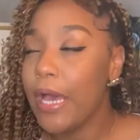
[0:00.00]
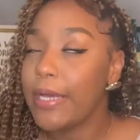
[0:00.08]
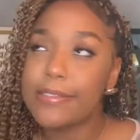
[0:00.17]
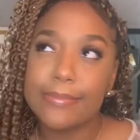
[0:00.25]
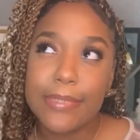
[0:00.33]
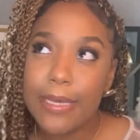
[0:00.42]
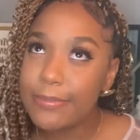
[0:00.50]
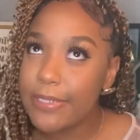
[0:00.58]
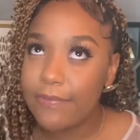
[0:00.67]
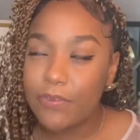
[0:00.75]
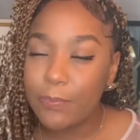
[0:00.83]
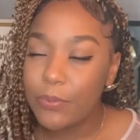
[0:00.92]
Sometimes I
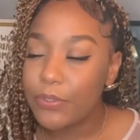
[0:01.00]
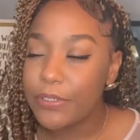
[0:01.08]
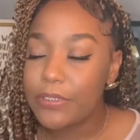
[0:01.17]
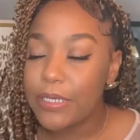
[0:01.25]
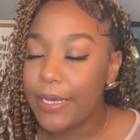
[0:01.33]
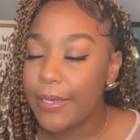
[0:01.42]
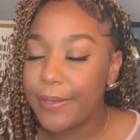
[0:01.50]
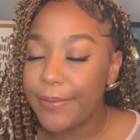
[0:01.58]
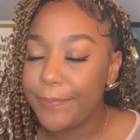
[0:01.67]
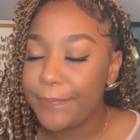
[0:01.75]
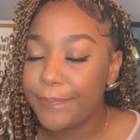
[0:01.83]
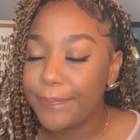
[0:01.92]
have to put
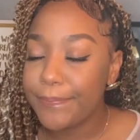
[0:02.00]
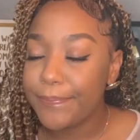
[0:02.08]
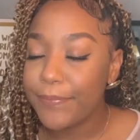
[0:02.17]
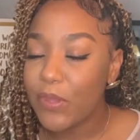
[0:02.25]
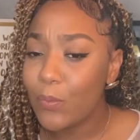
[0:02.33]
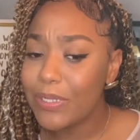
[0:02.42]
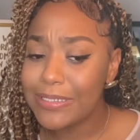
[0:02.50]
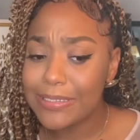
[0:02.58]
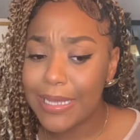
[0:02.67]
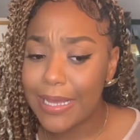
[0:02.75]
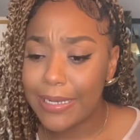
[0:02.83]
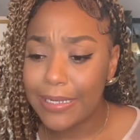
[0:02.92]
what is
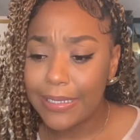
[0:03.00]
that?